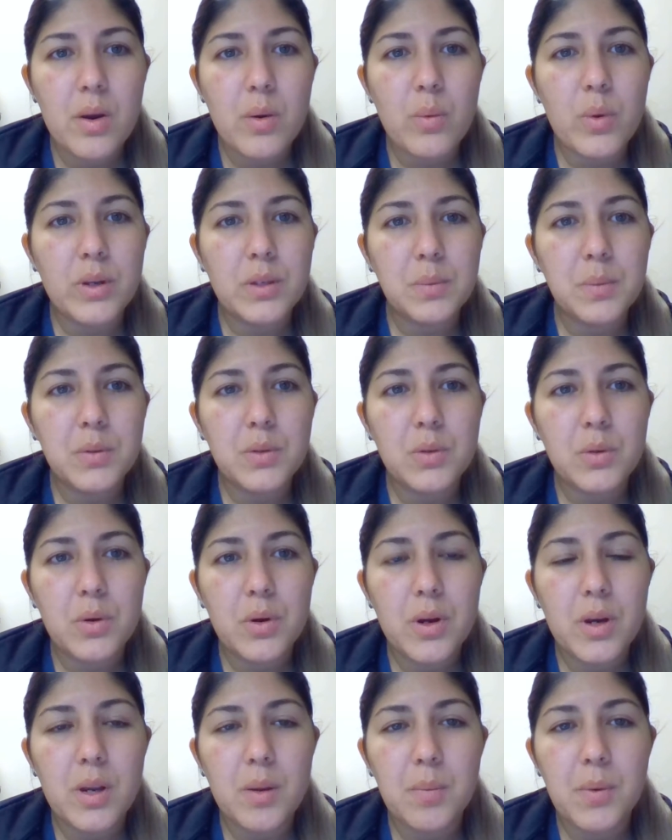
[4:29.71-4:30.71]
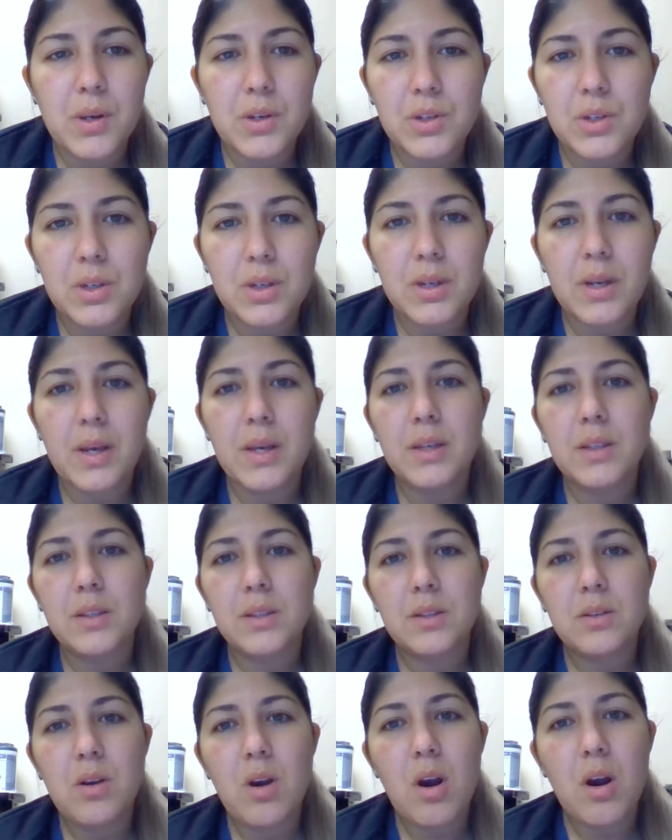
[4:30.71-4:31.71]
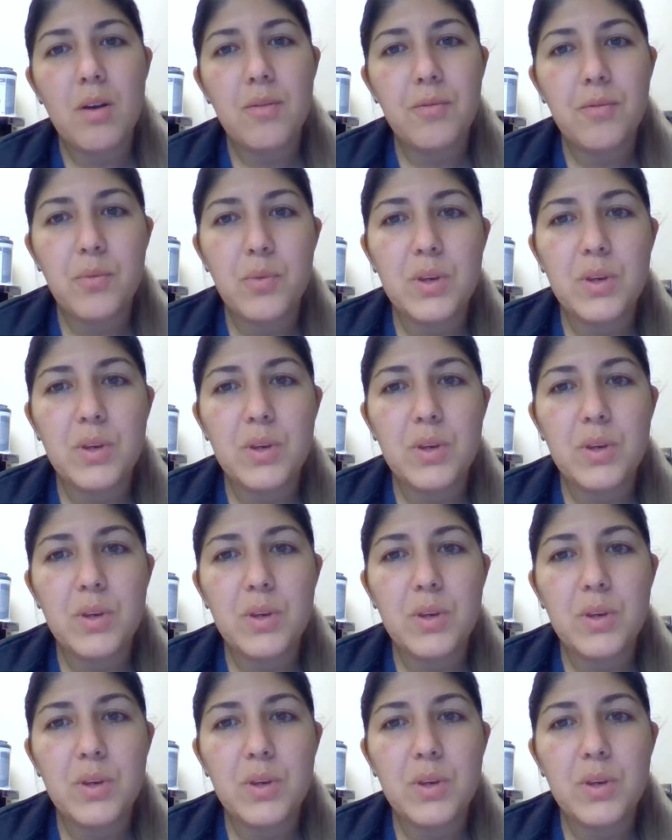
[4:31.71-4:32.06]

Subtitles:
Respiratory: patient denies cough,